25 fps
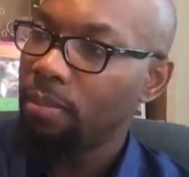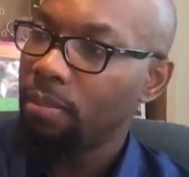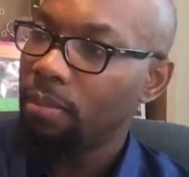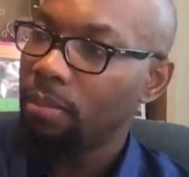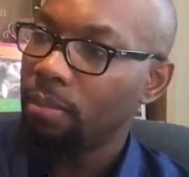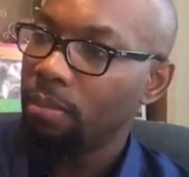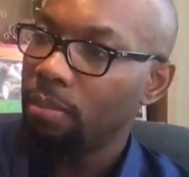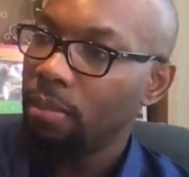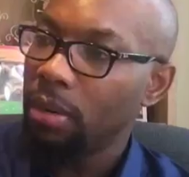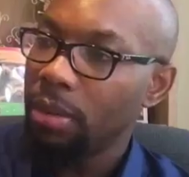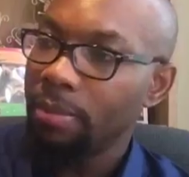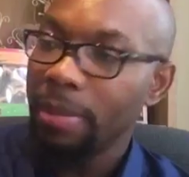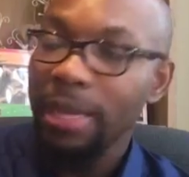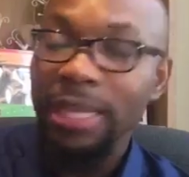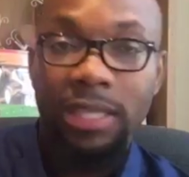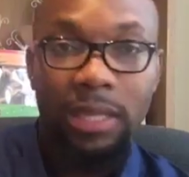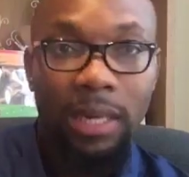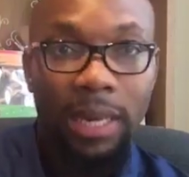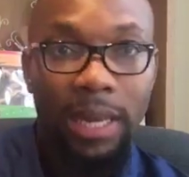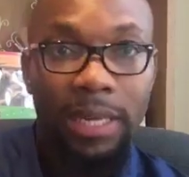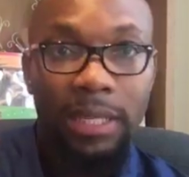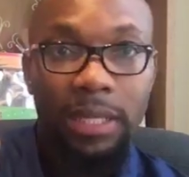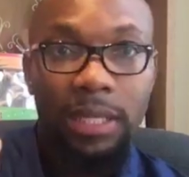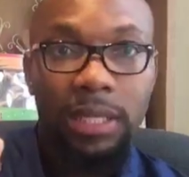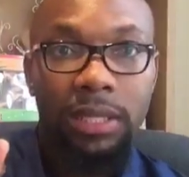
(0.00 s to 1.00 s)
millimeter
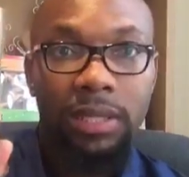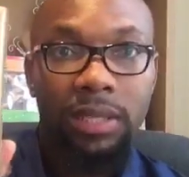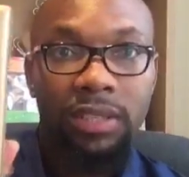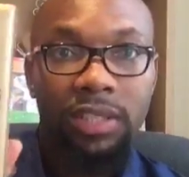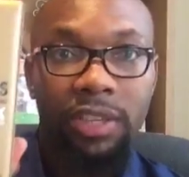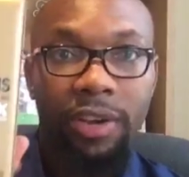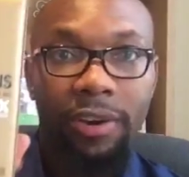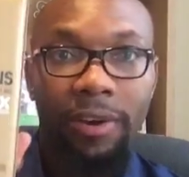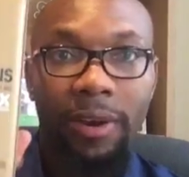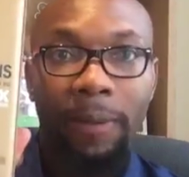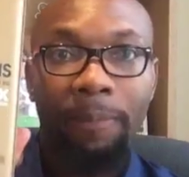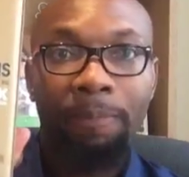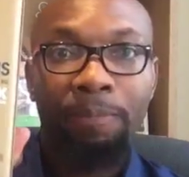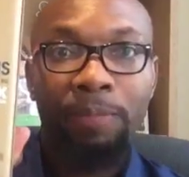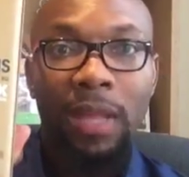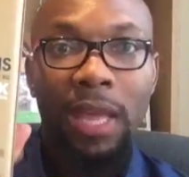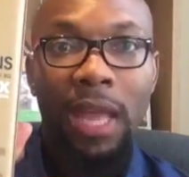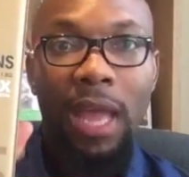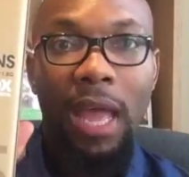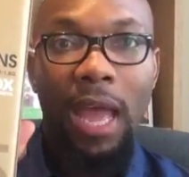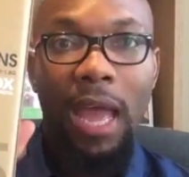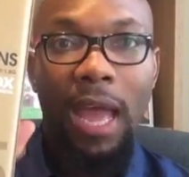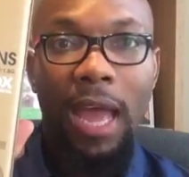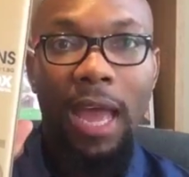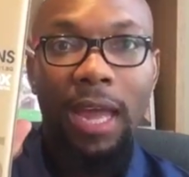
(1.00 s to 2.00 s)
lens, sorry.
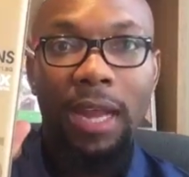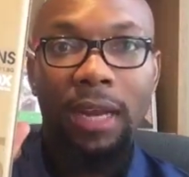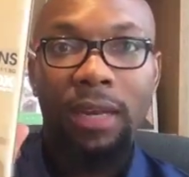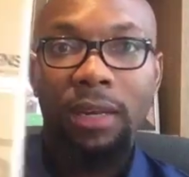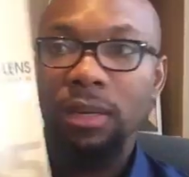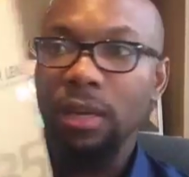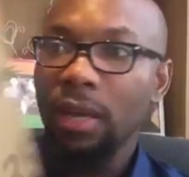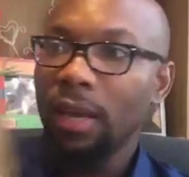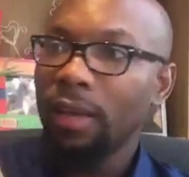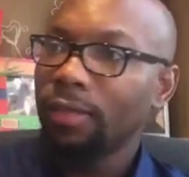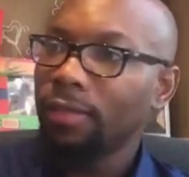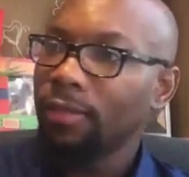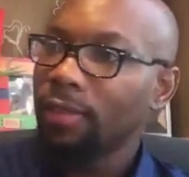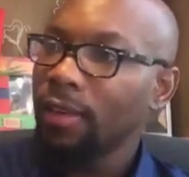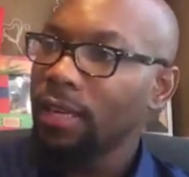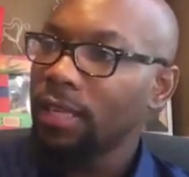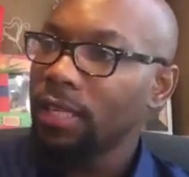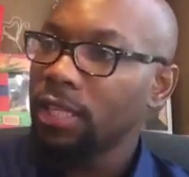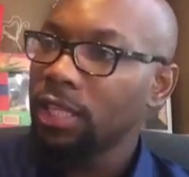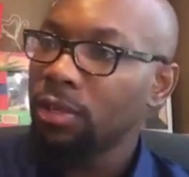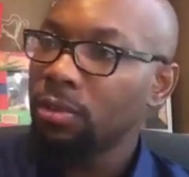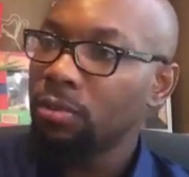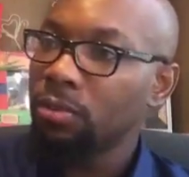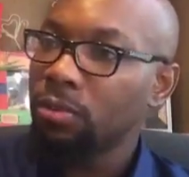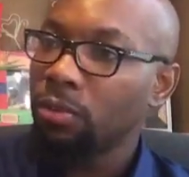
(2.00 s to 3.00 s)
And I think
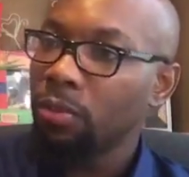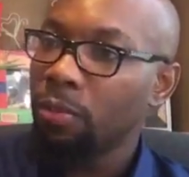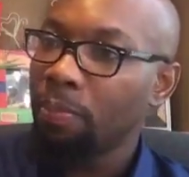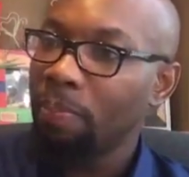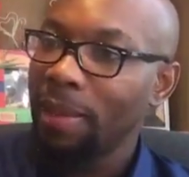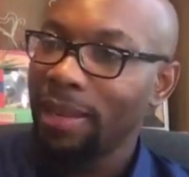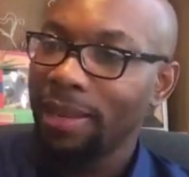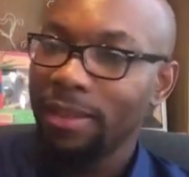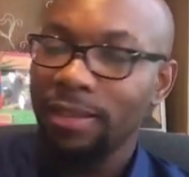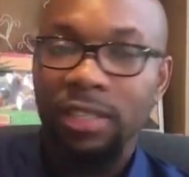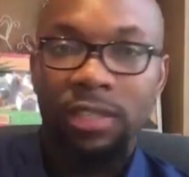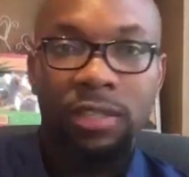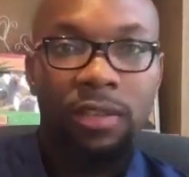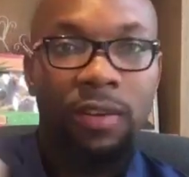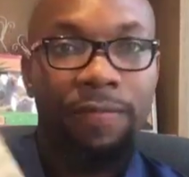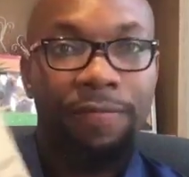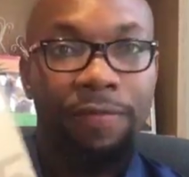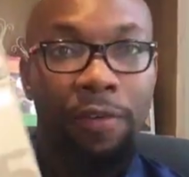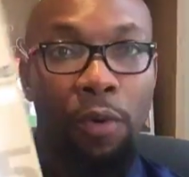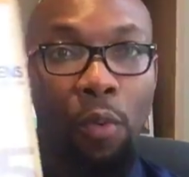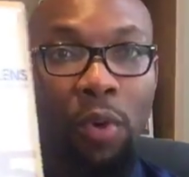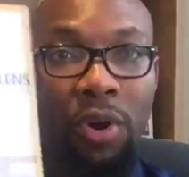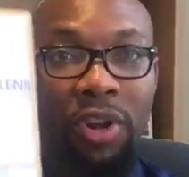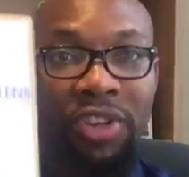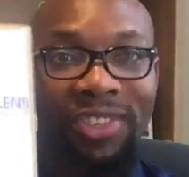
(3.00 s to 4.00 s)
this will pick this up
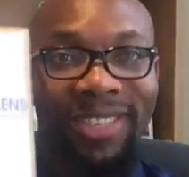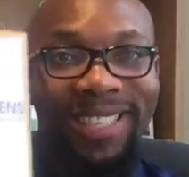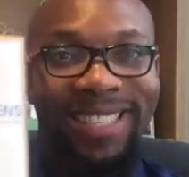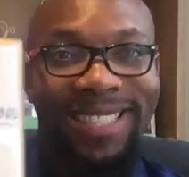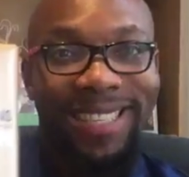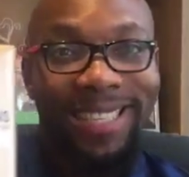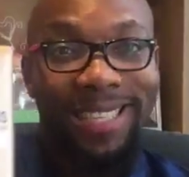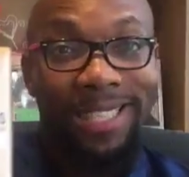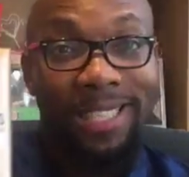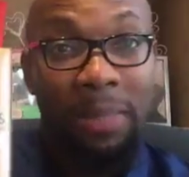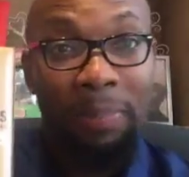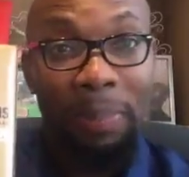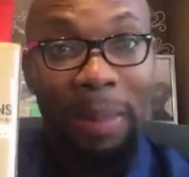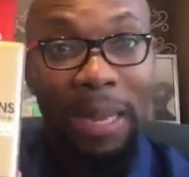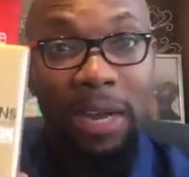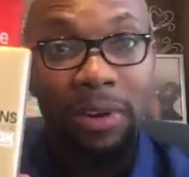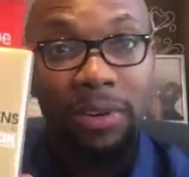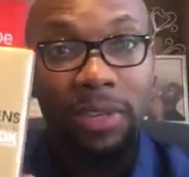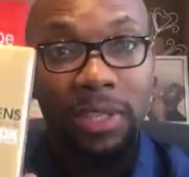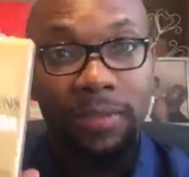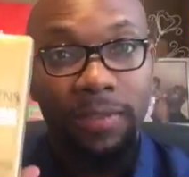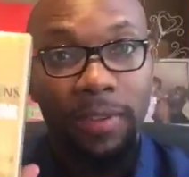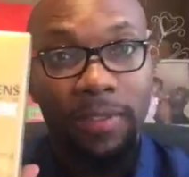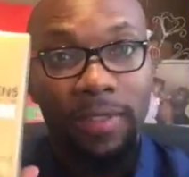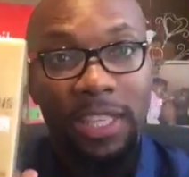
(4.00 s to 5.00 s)
for 160
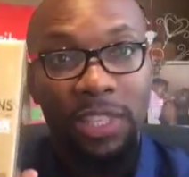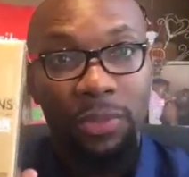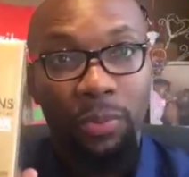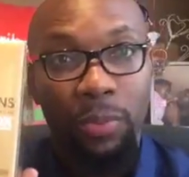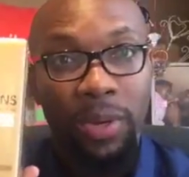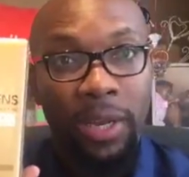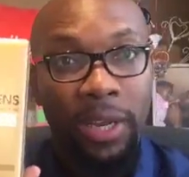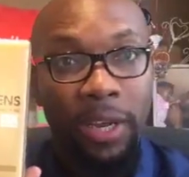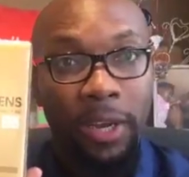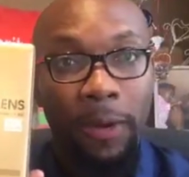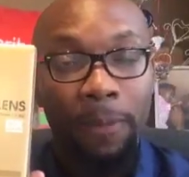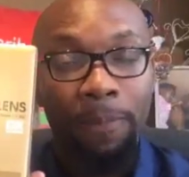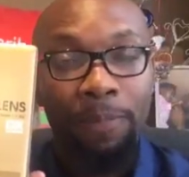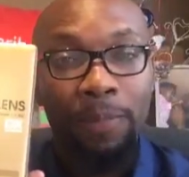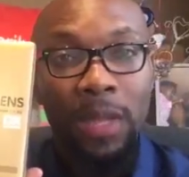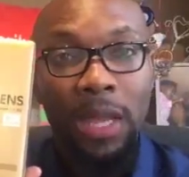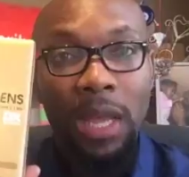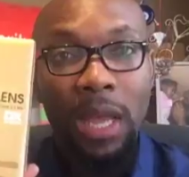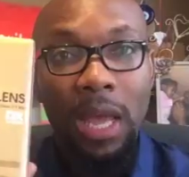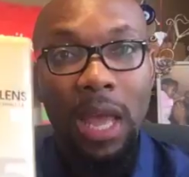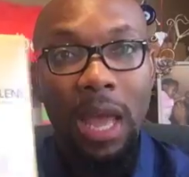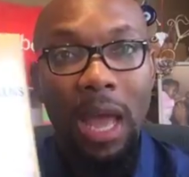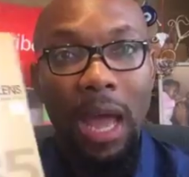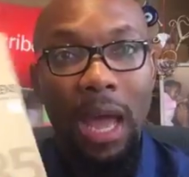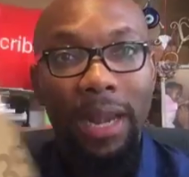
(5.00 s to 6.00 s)
pounds for this one here.
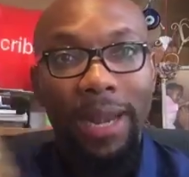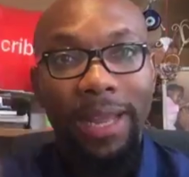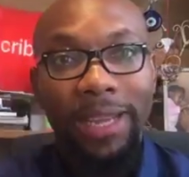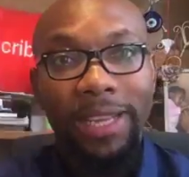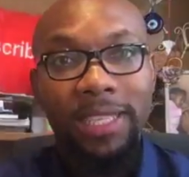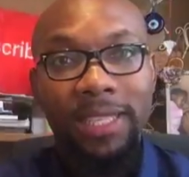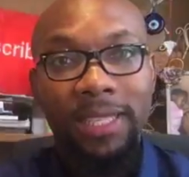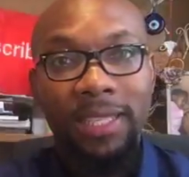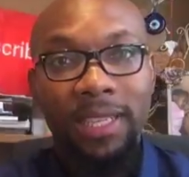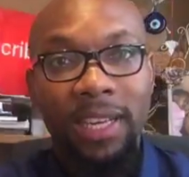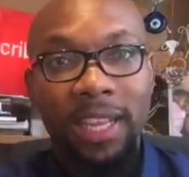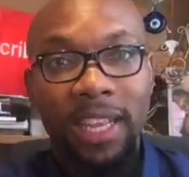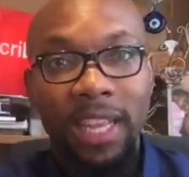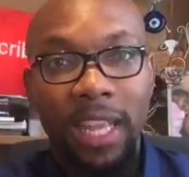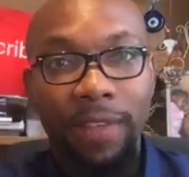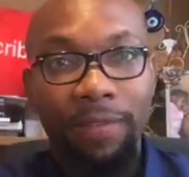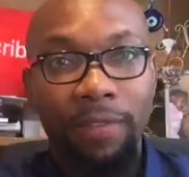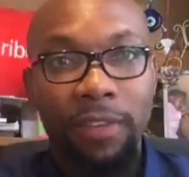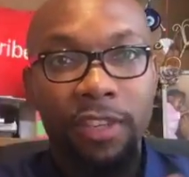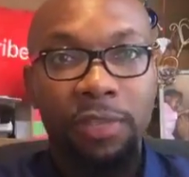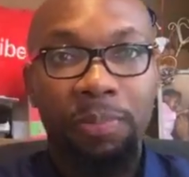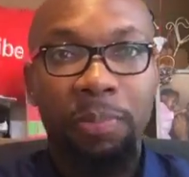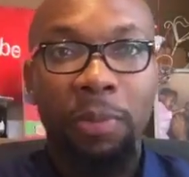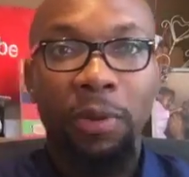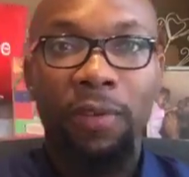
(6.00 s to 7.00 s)
And like I said, it gives
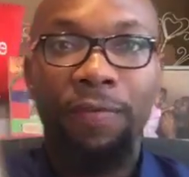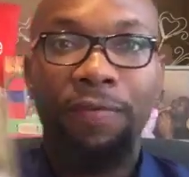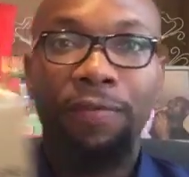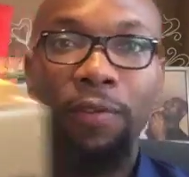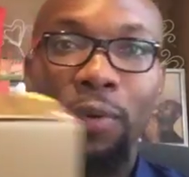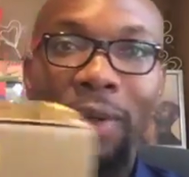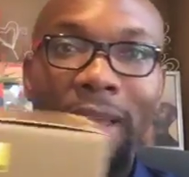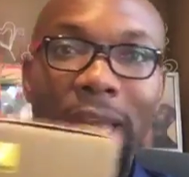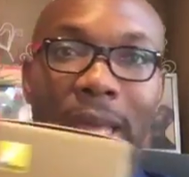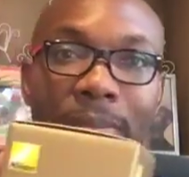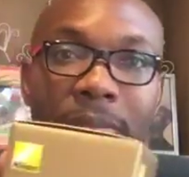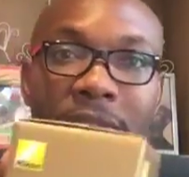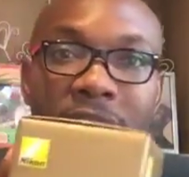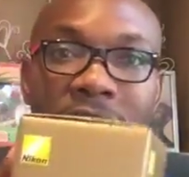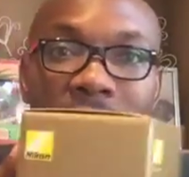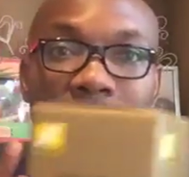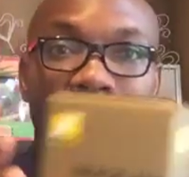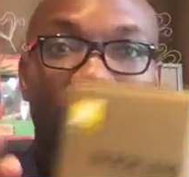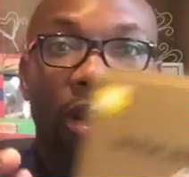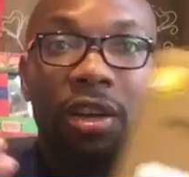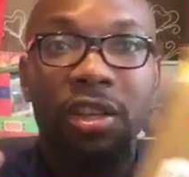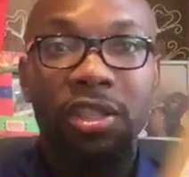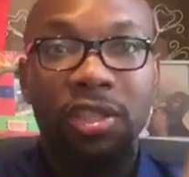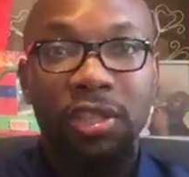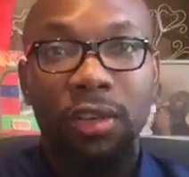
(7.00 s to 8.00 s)
us beautiful image, and
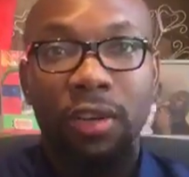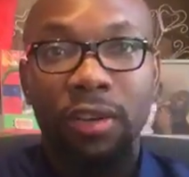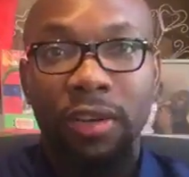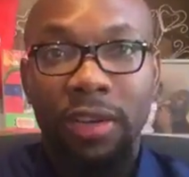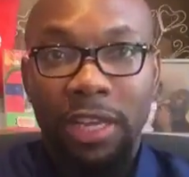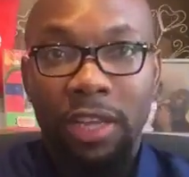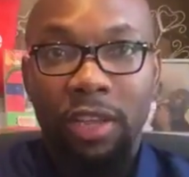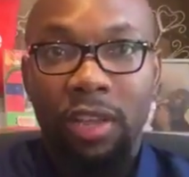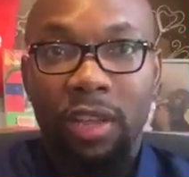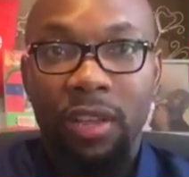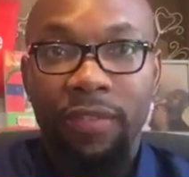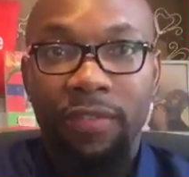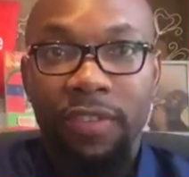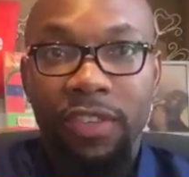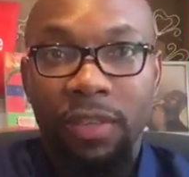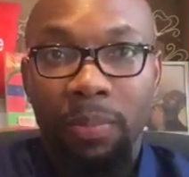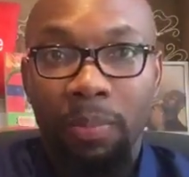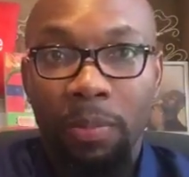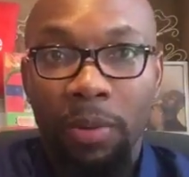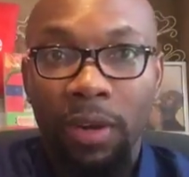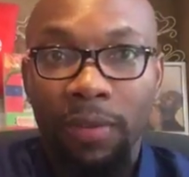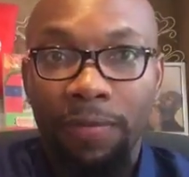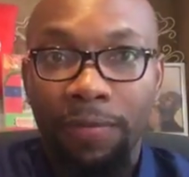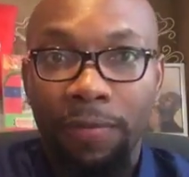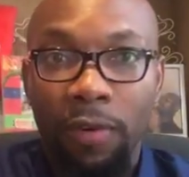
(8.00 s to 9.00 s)
also it gives us
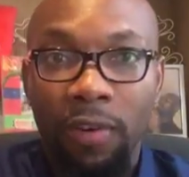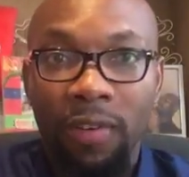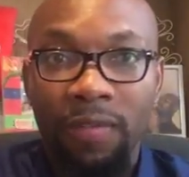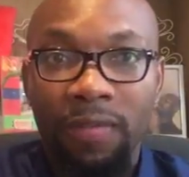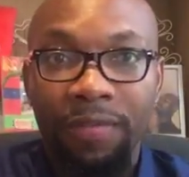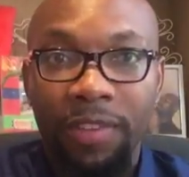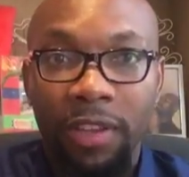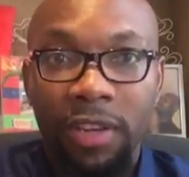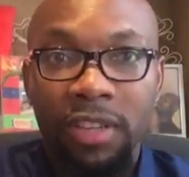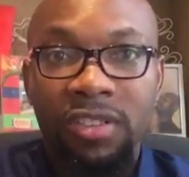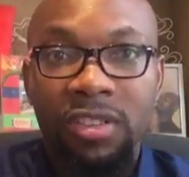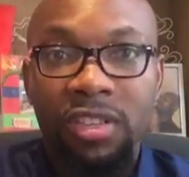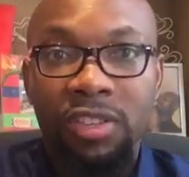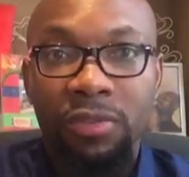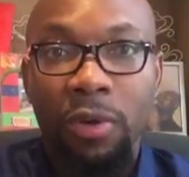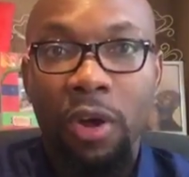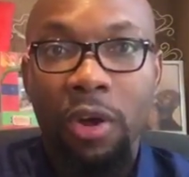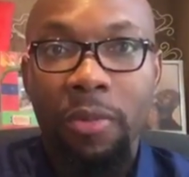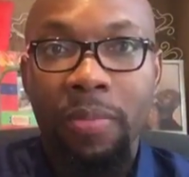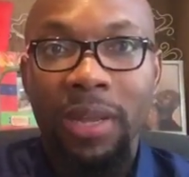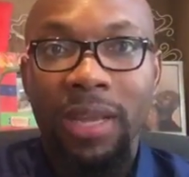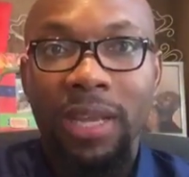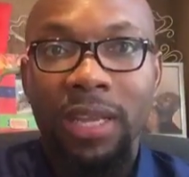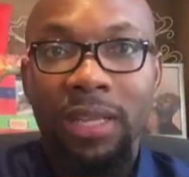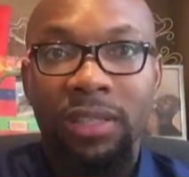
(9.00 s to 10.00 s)
beautiful videos as
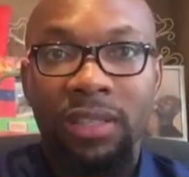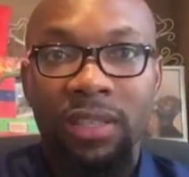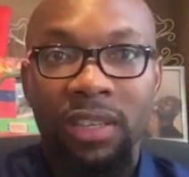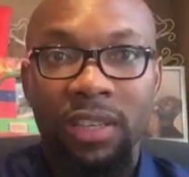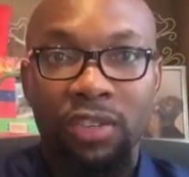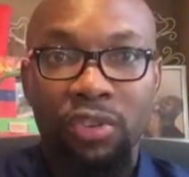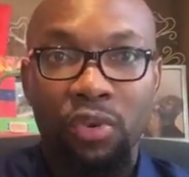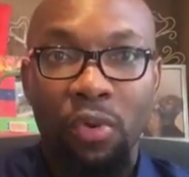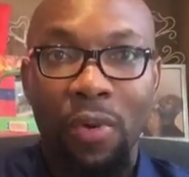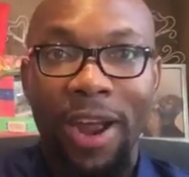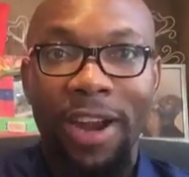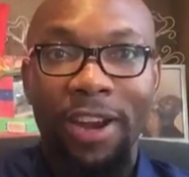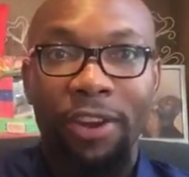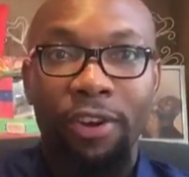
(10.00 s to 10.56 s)
well, because it's quite